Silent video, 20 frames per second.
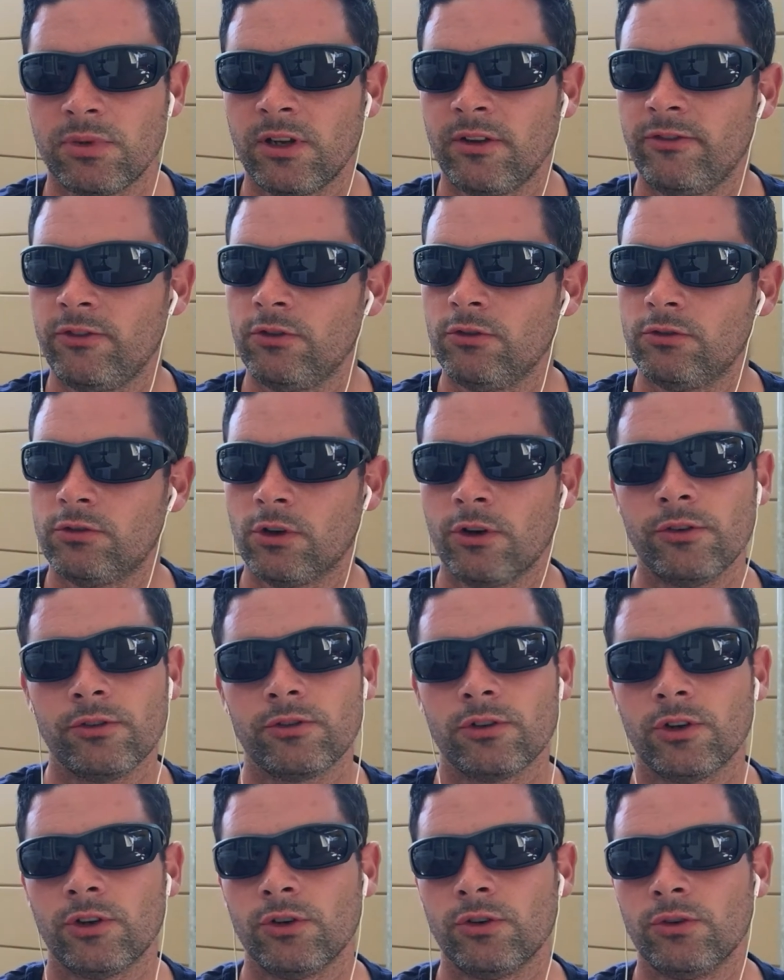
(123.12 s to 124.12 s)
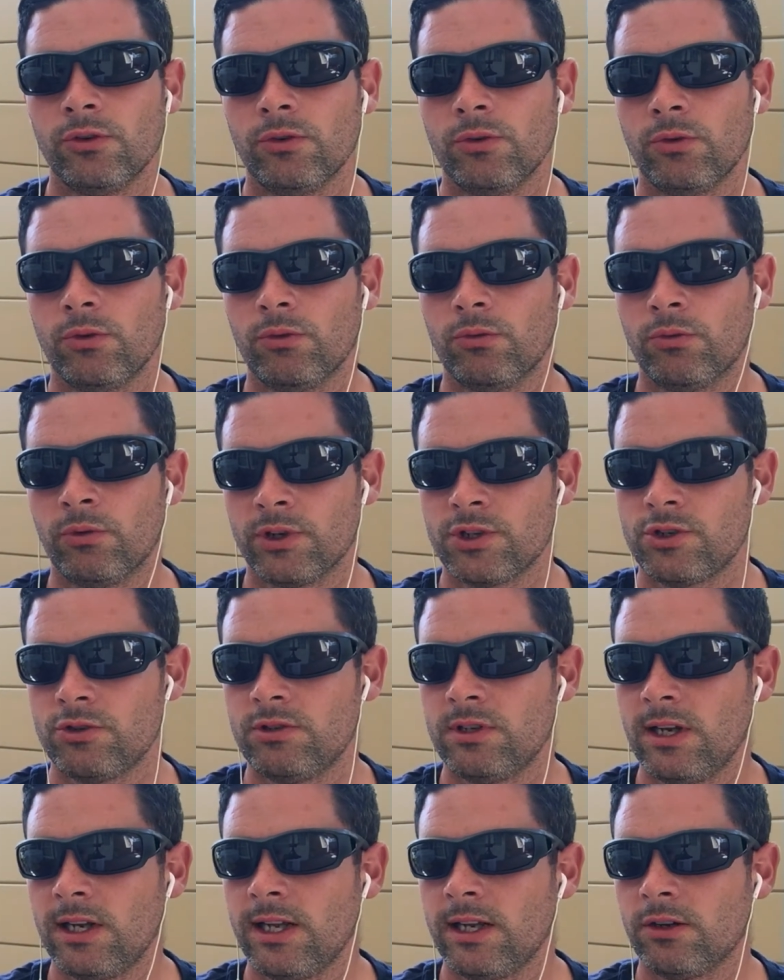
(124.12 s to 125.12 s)
But if you don't know what you're
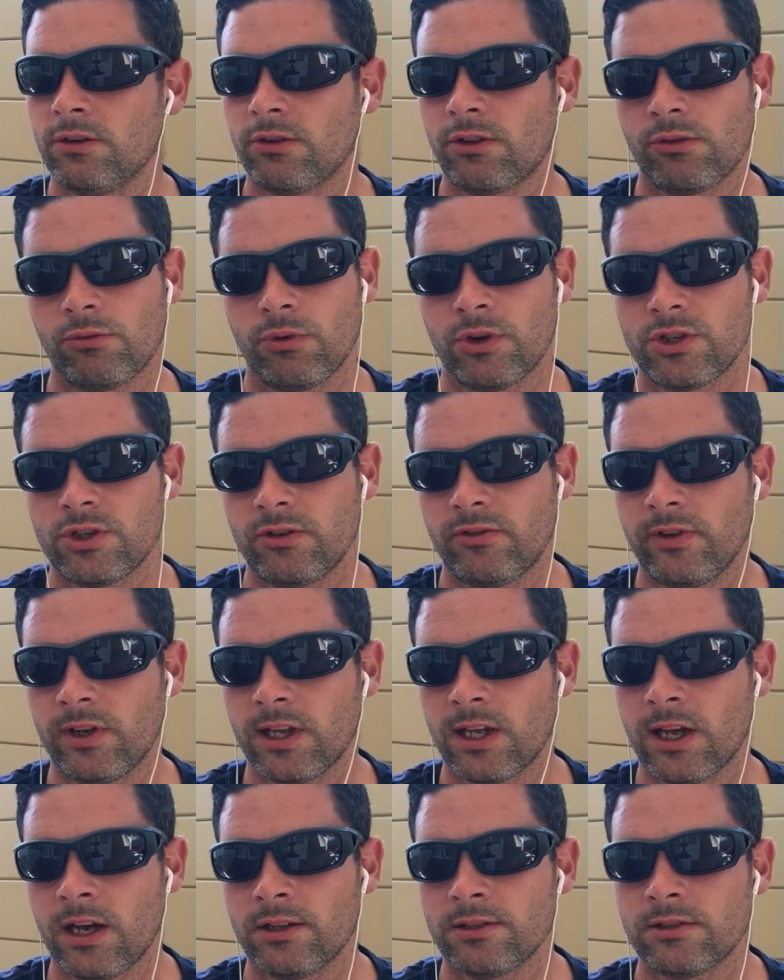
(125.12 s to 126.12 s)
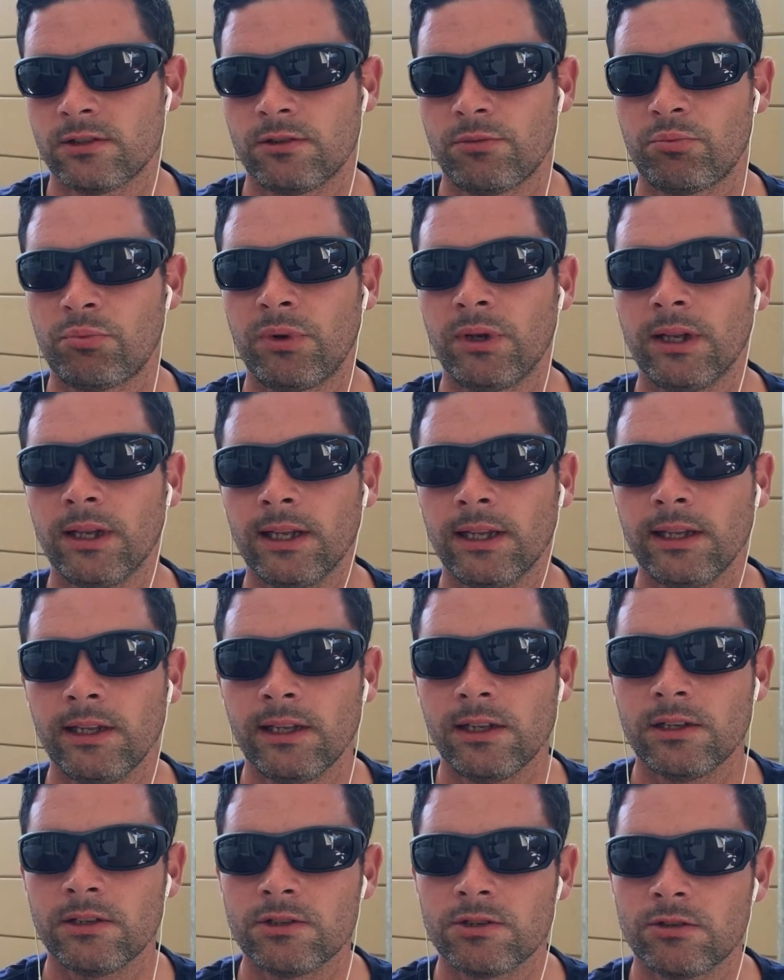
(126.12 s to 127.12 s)
dealing with, what you've encountered,
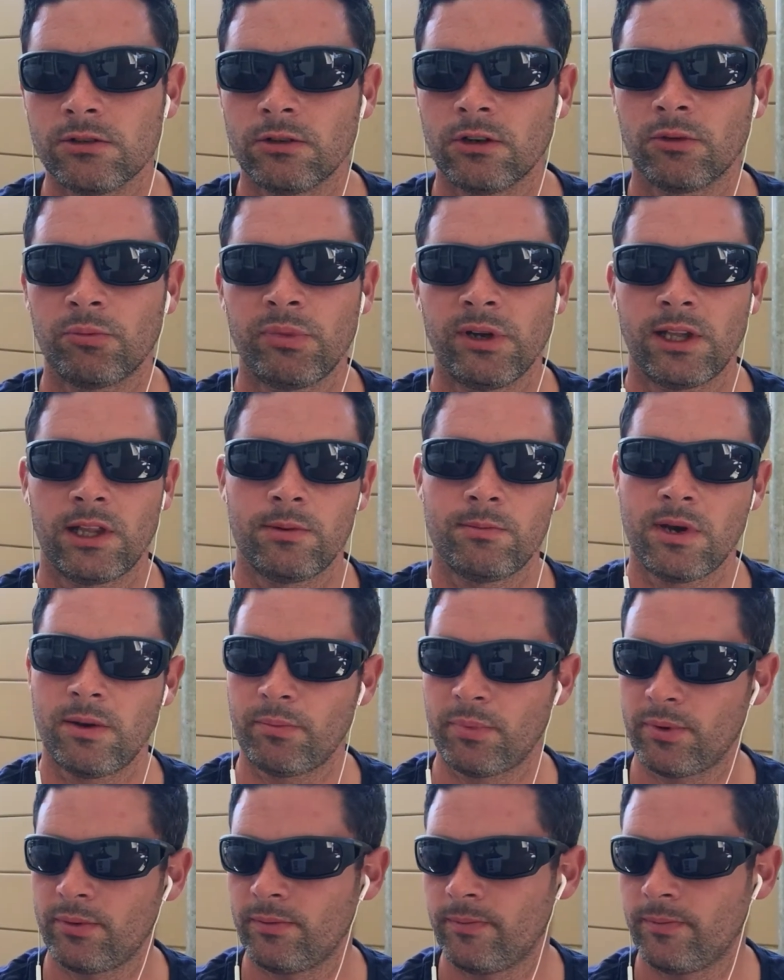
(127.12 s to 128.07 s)
please do not pick them up.